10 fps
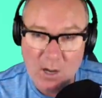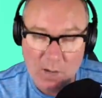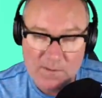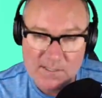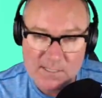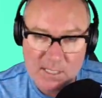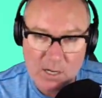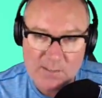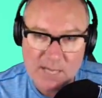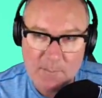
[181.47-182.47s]
obviously
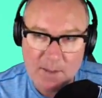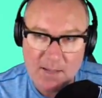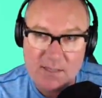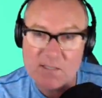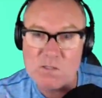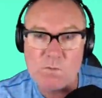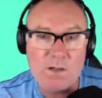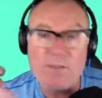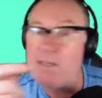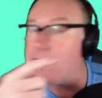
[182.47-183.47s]
goes up, and this is where
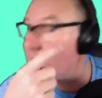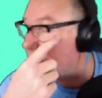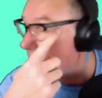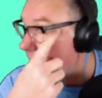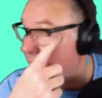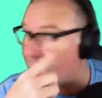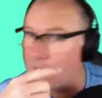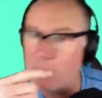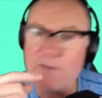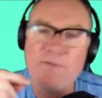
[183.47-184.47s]
things start to get a
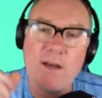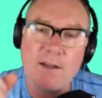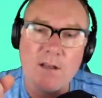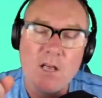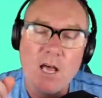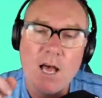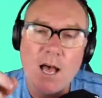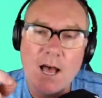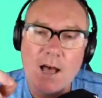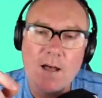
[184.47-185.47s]
little bit of fun.
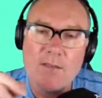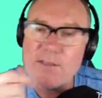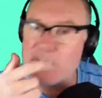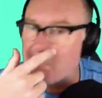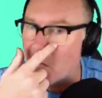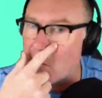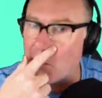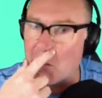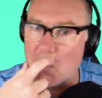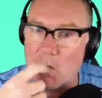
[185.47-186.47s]
There's a bloke
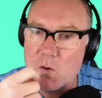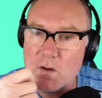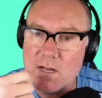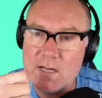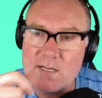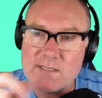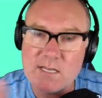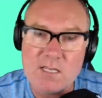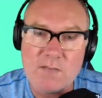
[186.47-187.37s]
who is in the